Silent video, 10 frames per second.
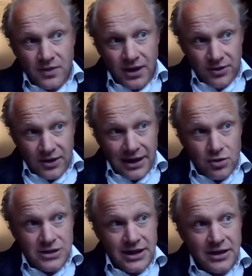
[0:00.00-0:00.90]
in the
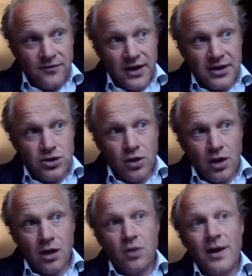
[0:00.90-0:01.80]
closed-ended fund you
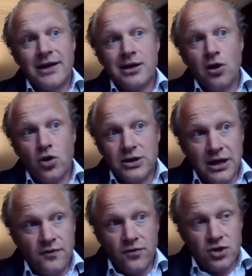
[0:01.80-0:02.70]
are quite locked
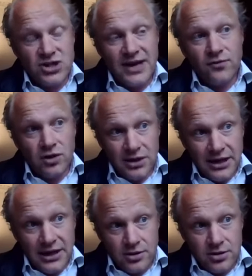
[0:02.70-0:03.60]
in for several
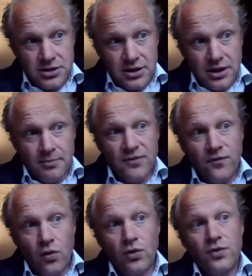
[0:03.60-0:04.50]
years
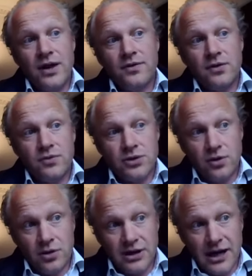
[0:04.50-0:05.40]
before then the
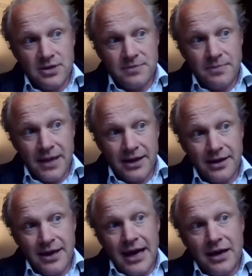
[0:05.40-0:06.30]
return comes back.
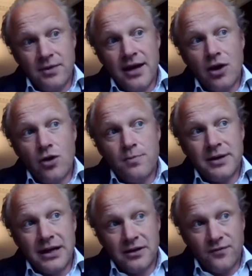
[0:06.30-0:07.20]
And with the
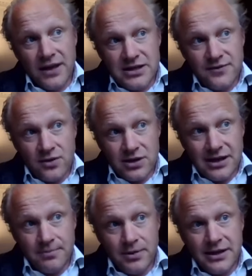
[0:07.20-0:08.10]
open-ended funds, for
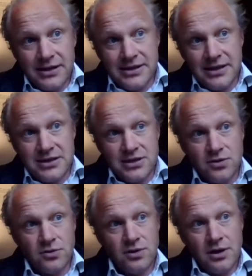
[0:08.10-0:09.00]
example, it's an
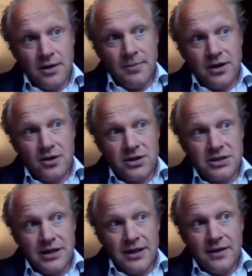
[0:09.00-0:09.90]
issue because
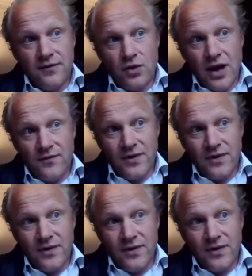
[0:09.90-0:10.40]
if you have